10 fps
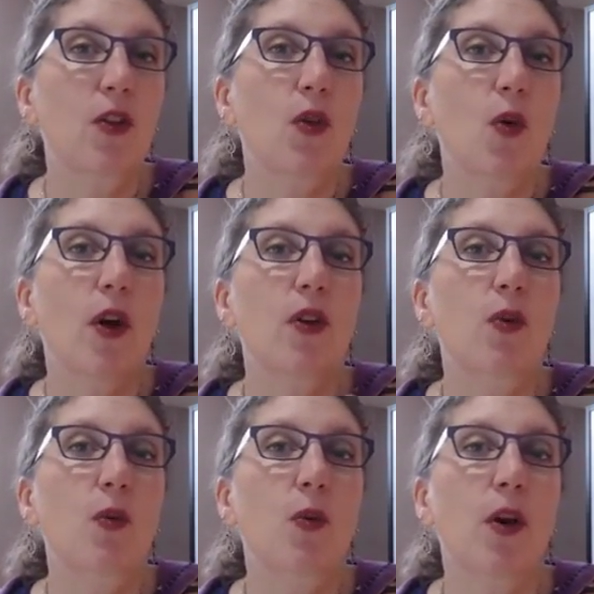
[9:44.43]
And so are
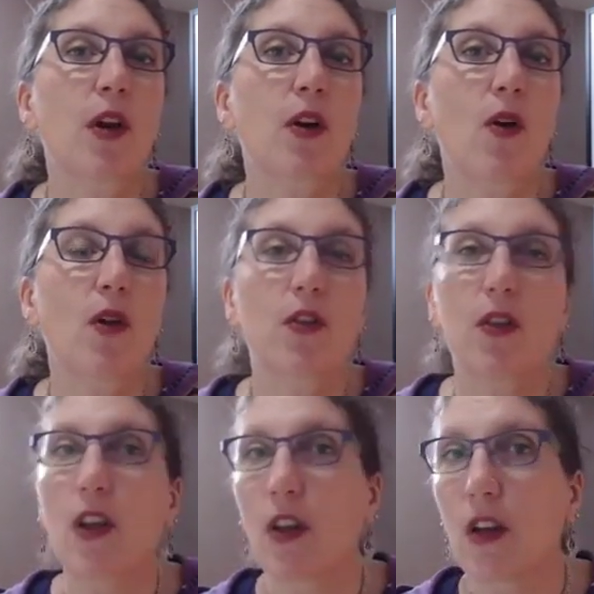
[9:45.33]
you working
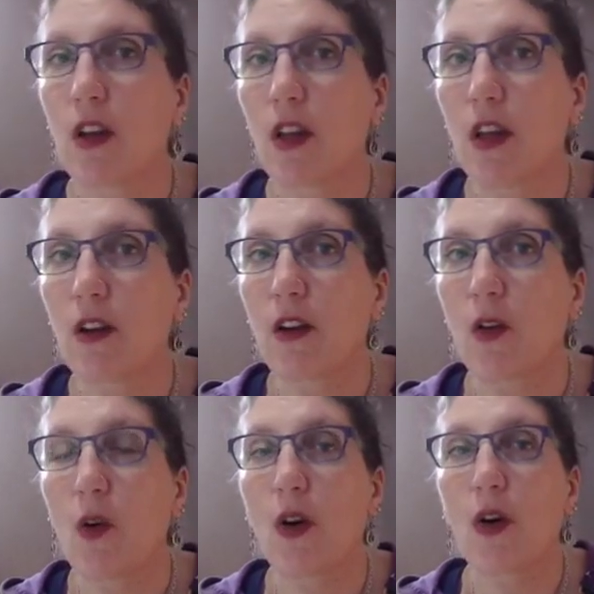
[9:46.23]
on setting an
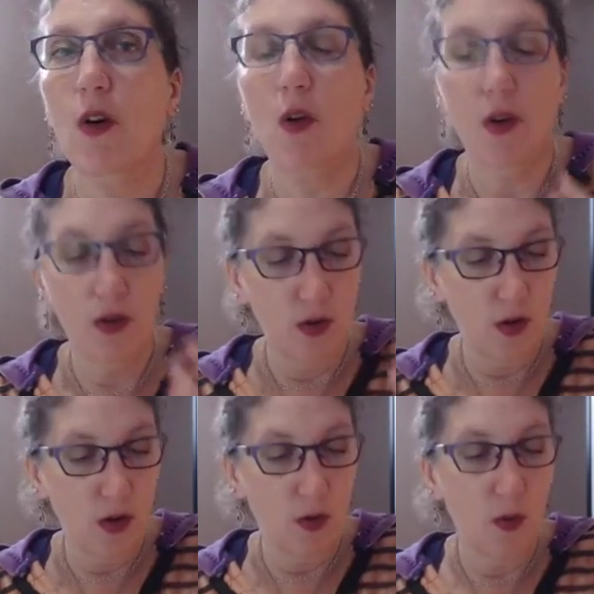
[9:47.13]
intention or
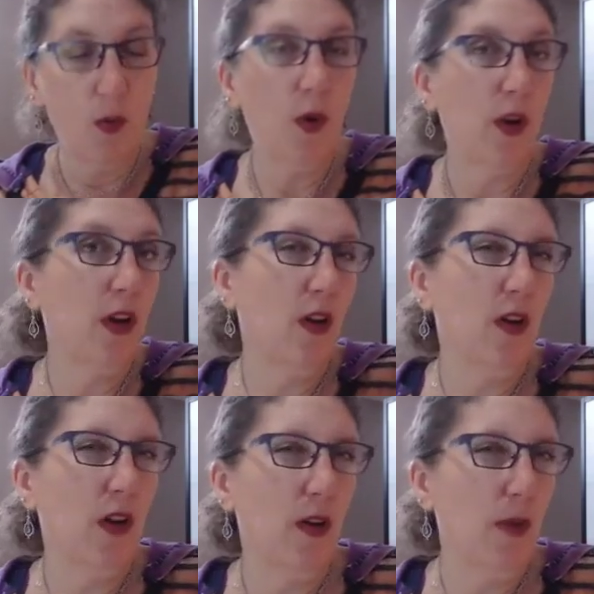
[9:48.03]

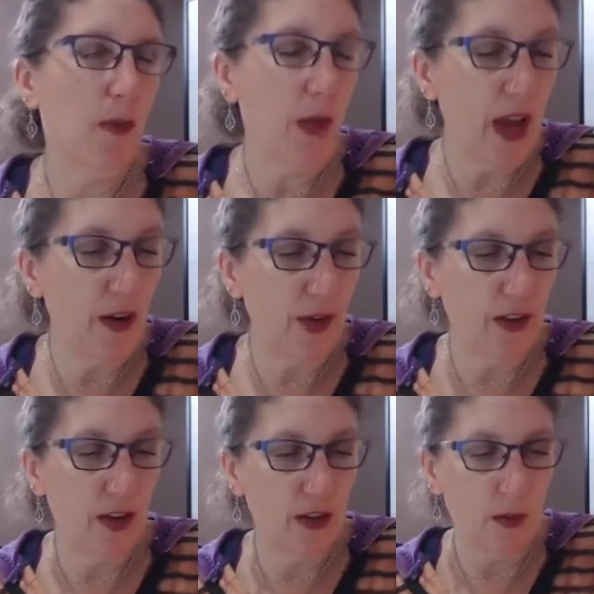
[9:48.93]
working on
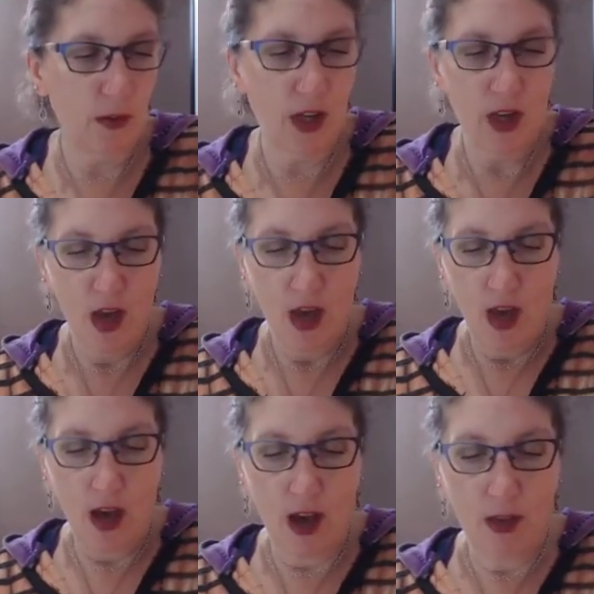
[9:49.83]
manifesting something?
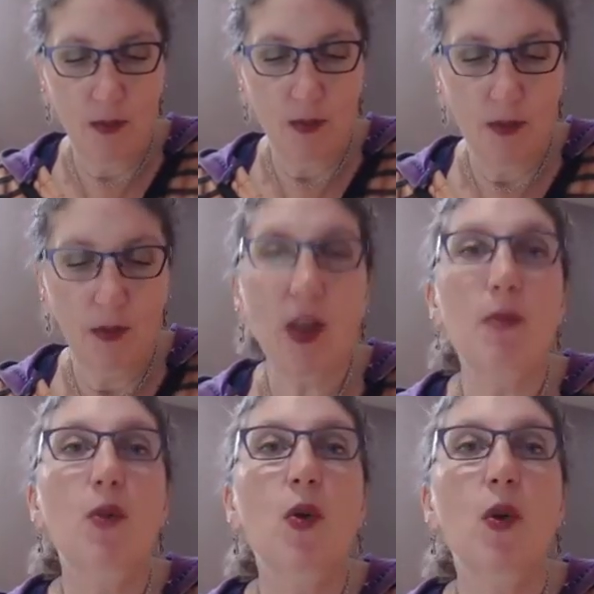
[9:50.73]

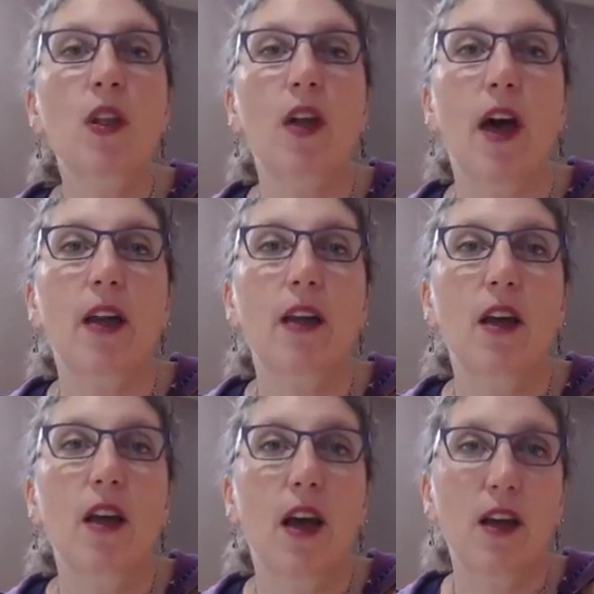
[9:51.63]
Keep doing that.
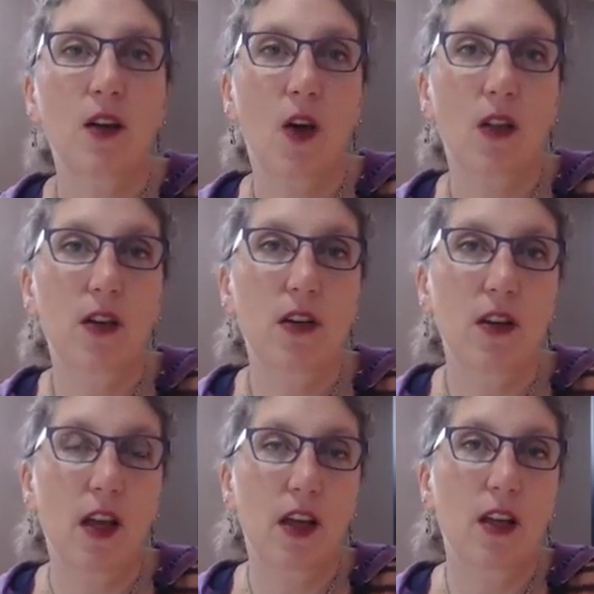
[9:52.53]

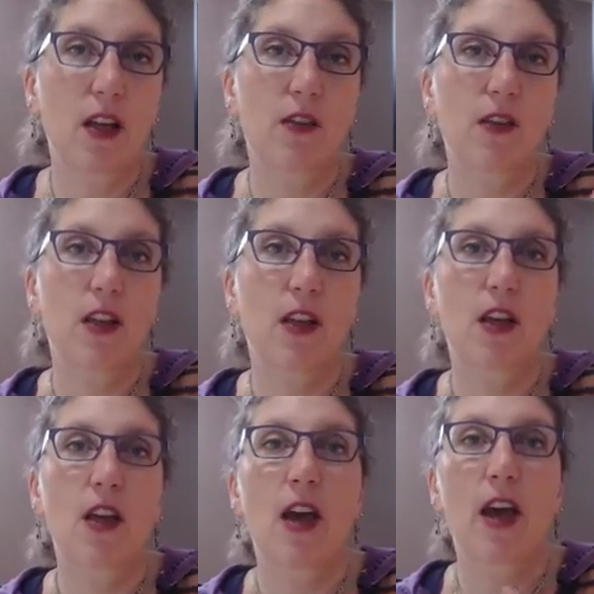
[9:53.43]
Acknowledge the
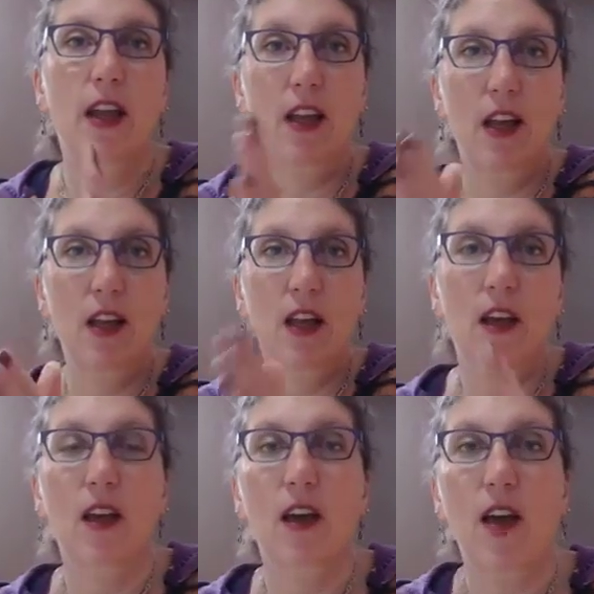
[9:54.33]
negativity and then
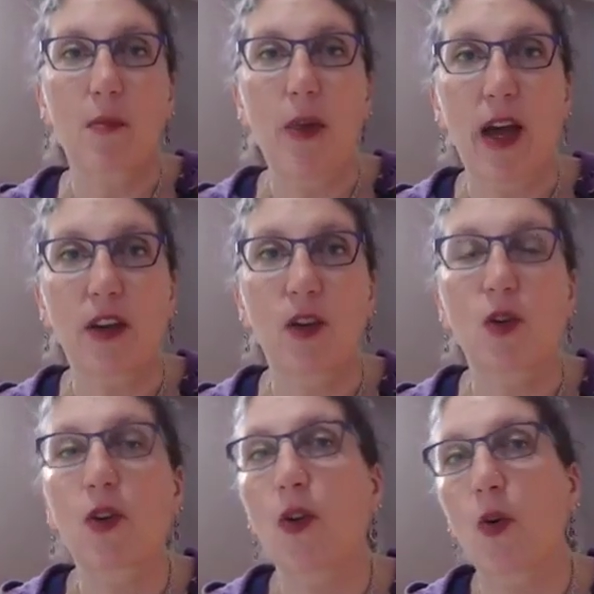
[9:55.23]
come back
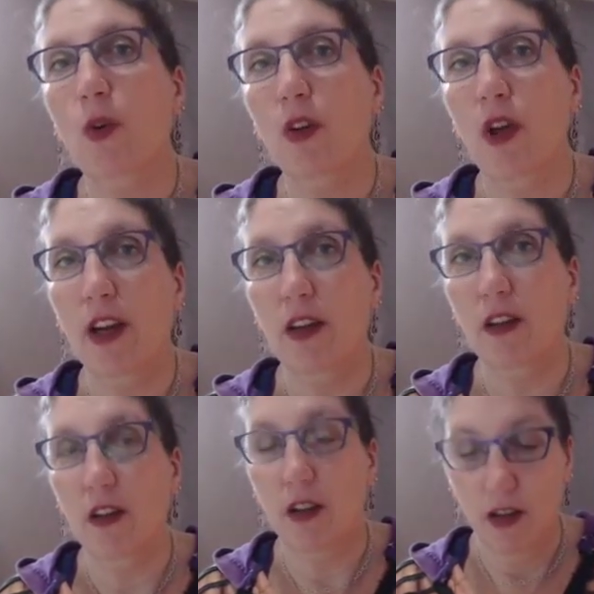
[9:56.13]
to your own
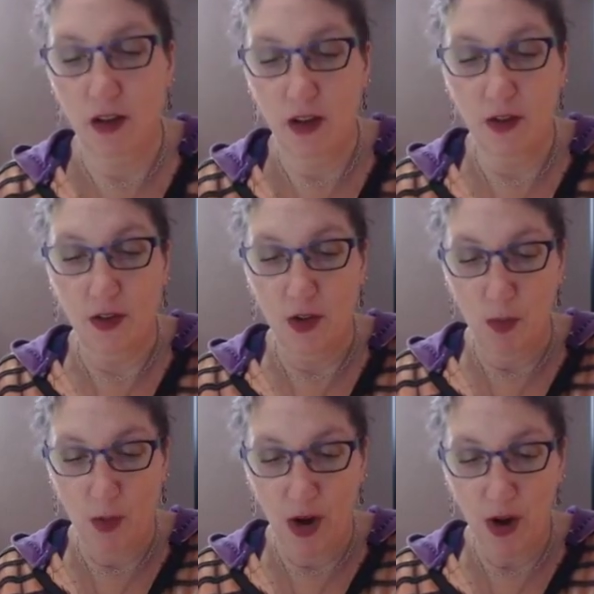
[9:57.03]
guidance. because
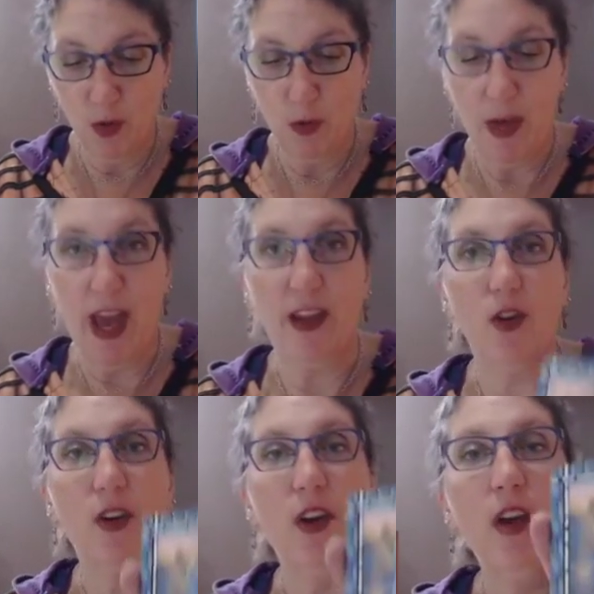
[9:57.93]
your prayers will be
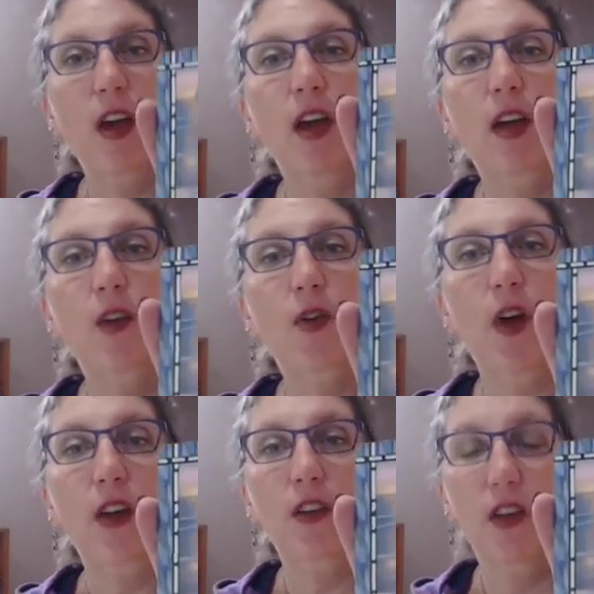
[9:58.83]
answered.
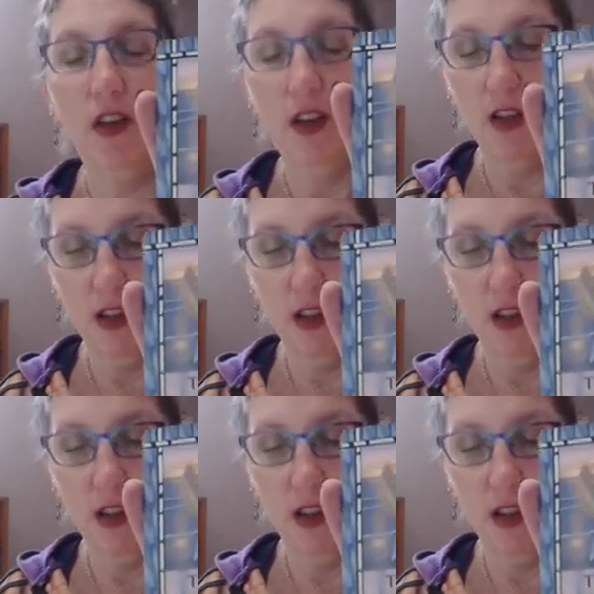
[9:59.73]
Trust.